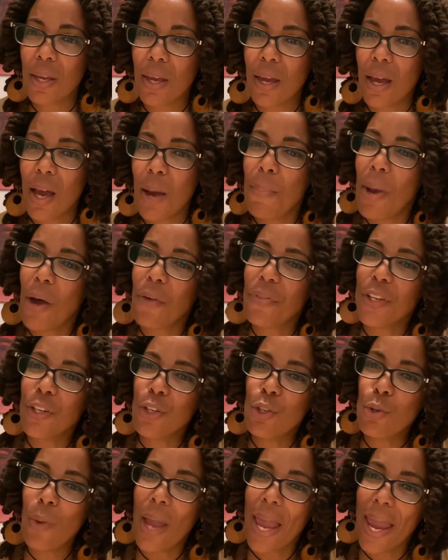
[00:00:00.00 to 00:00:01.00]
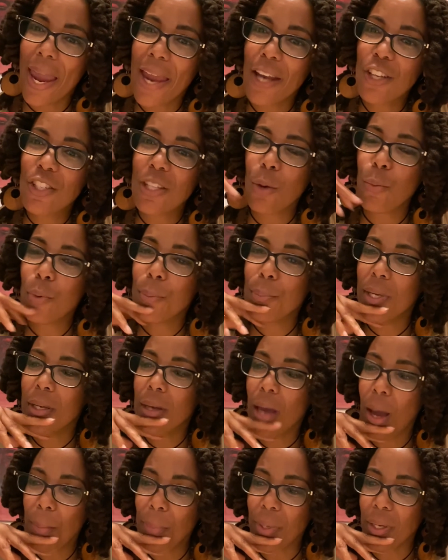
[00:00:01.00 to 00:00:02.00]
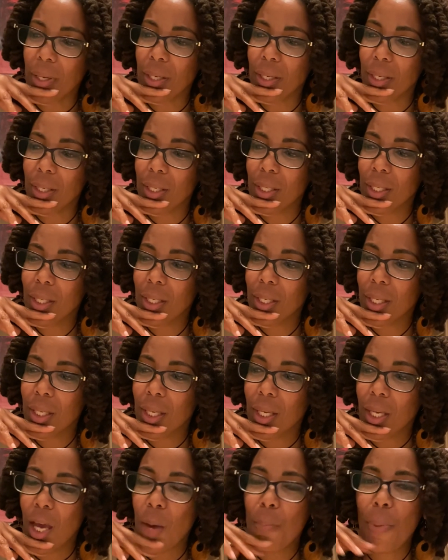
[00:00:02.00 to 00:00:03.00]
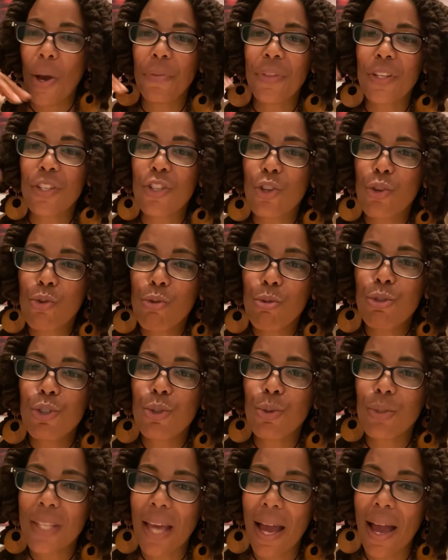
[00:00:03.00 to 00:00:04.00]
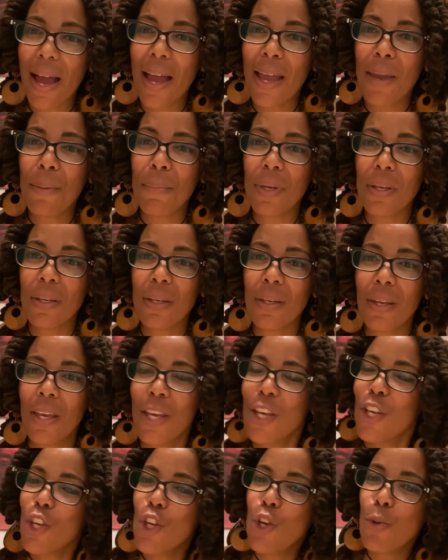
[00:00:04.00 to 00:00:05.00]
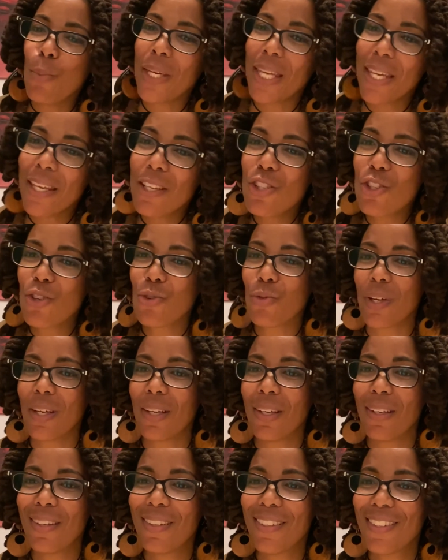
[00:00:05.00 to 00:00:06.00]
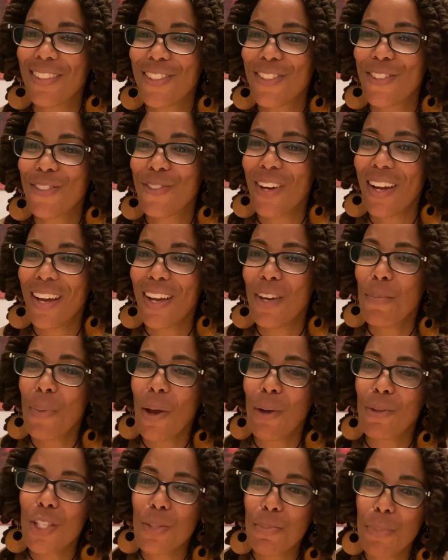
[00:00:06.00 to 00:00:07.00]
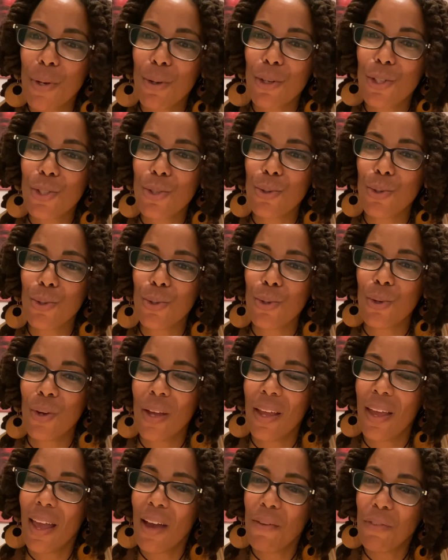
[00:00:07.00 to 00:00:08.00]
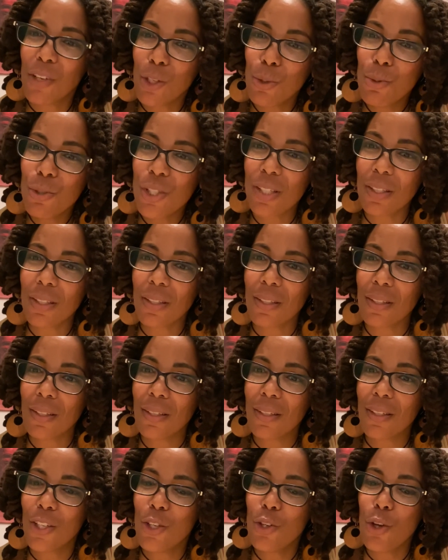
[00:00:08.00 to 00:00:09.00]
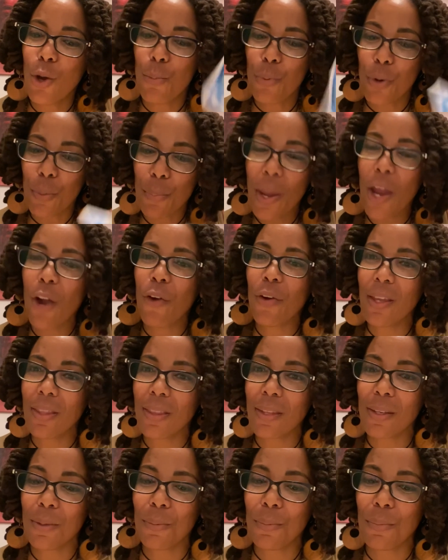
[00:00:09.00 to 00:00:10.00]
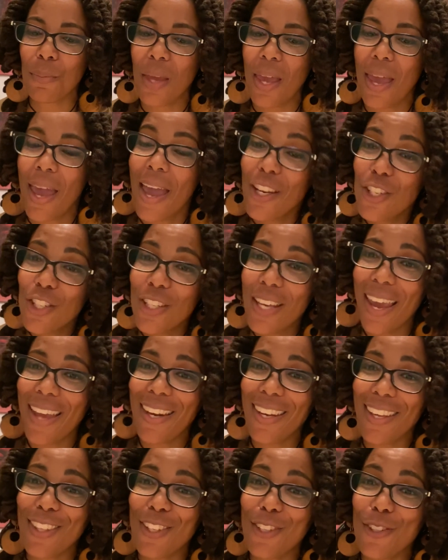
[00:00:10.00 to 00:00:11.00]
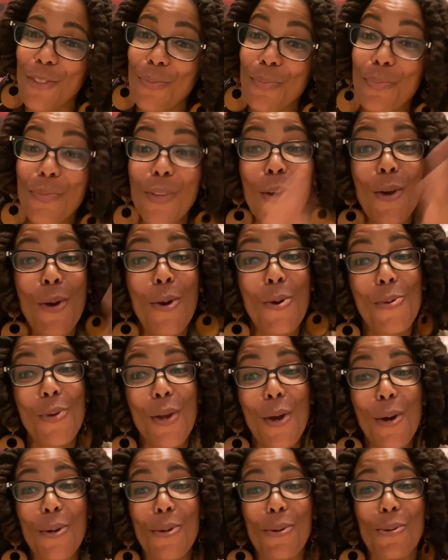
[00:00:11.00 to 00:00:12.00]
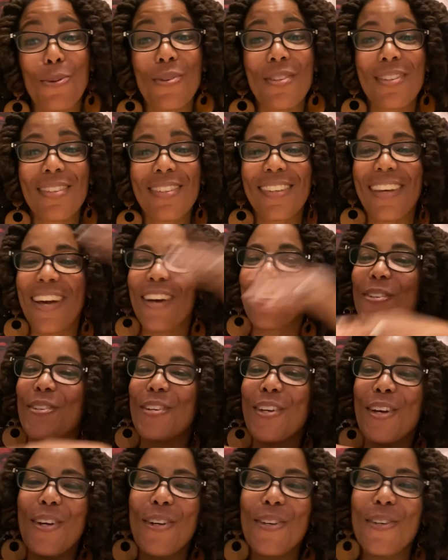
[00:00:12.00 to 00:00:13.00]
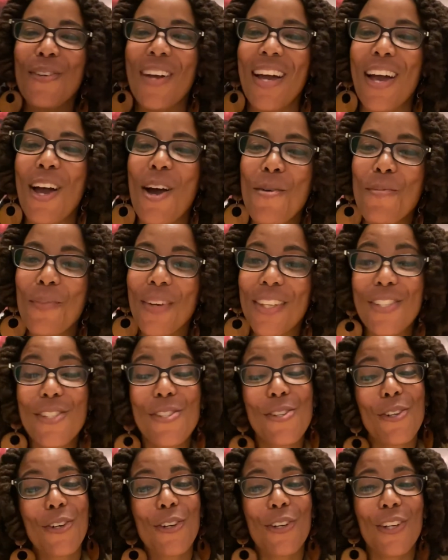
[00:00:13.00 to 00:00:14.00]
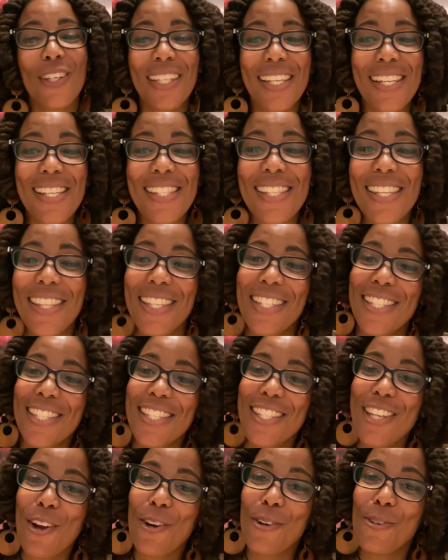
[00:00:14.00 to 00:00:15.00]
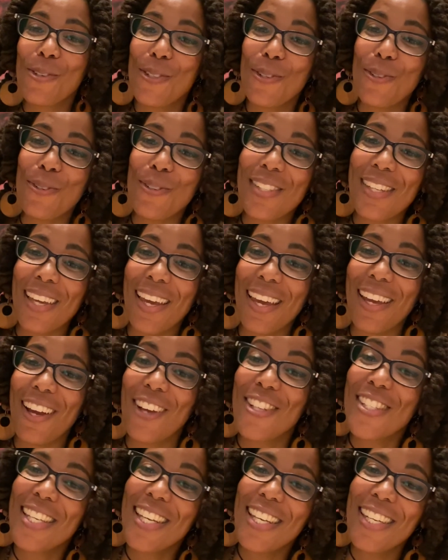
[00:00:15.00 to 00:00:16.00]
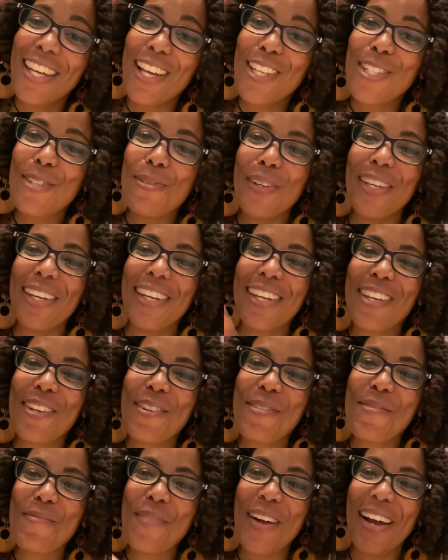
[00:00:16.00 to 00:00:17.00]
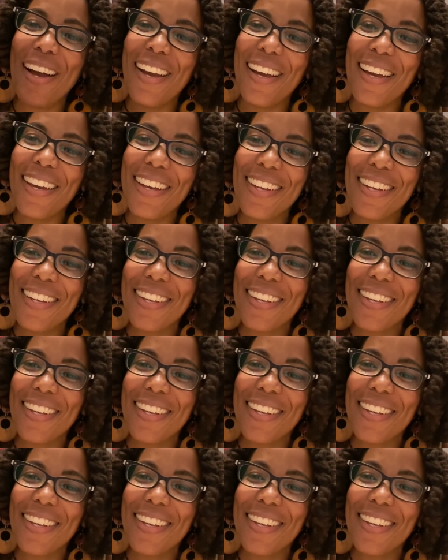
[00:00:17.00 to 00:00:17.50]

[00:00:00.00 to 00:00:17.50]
about the new age that would be coming, about this crucial time in human history, right? About spiritual evolution, preparing them, educating them. Who knows? I don't know. But this is your girl, Lisa, and this is Tarot Tuesday. I'll see you next week. Bye.